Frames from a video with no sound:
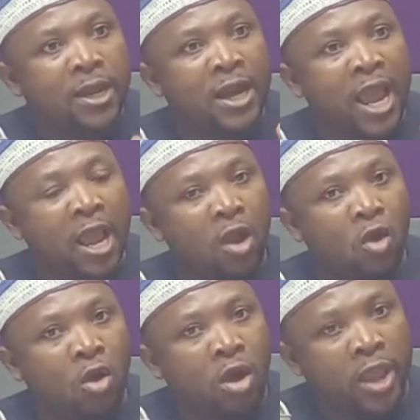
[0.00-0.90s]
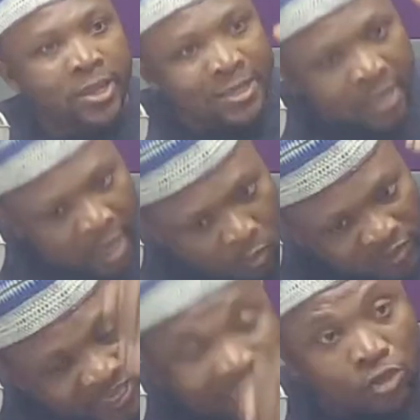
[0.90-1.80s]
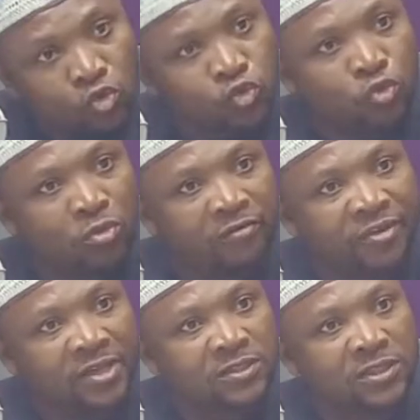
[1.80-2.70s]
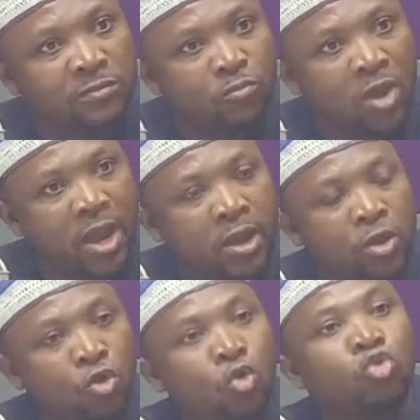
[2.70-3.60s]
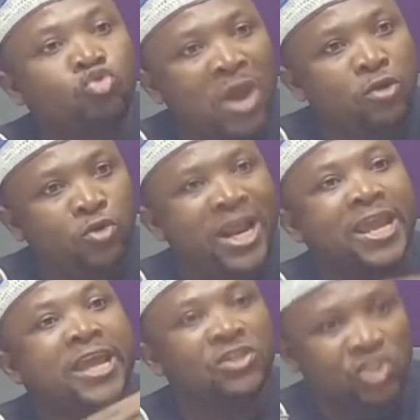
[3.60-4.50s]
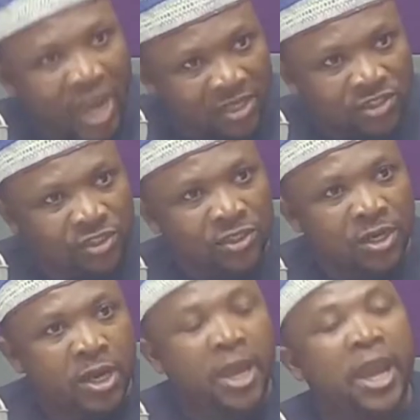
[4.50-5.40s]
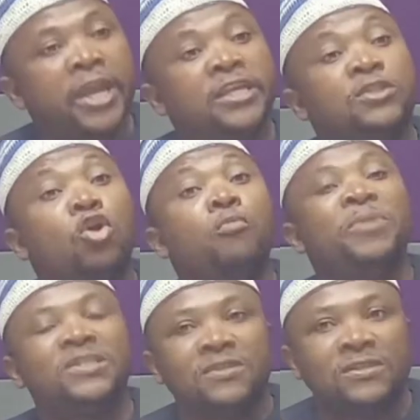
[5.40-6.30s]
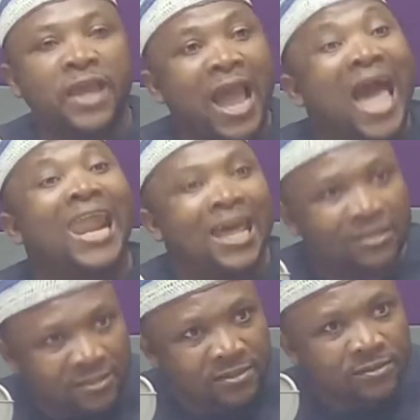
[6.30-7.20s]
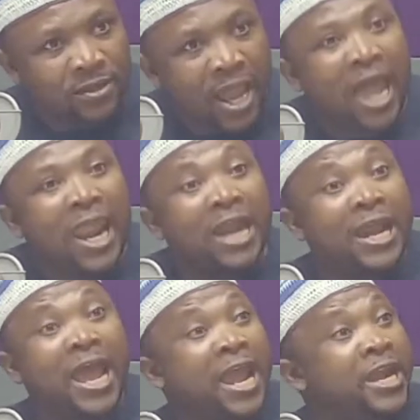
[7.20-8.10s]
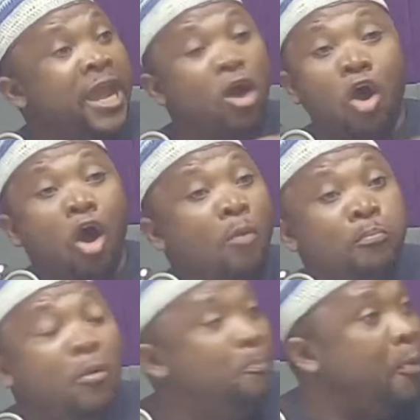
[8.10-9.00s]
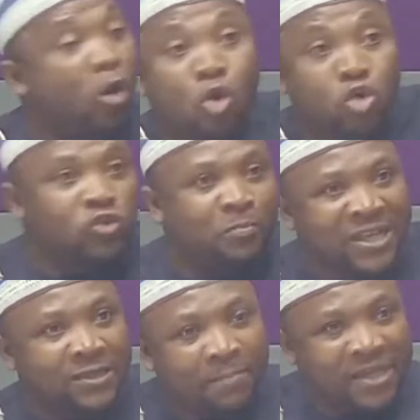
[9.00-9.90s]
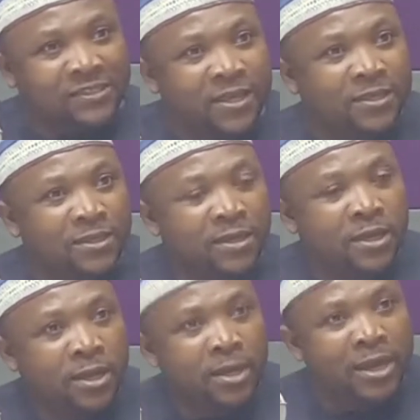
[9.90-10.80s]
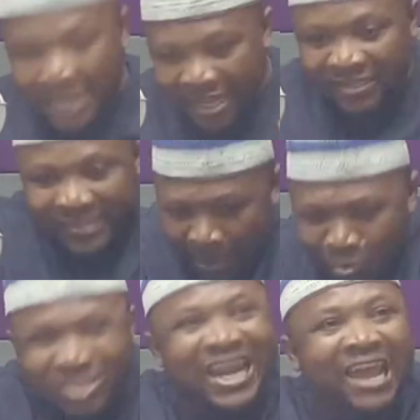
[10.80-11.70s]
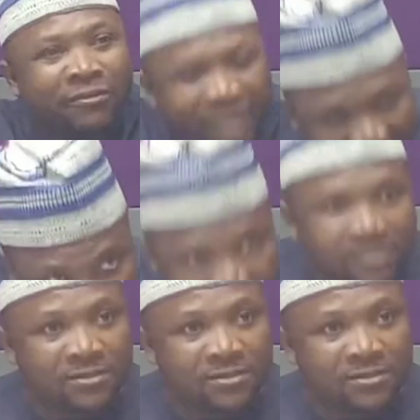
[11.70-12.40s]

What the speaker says: Now, I was saying you use your first team Otto Addo in charge. And into Obit is a Haaland. Yeah. Haaland are ne all bubble goes basa basa. Ninsemu direct.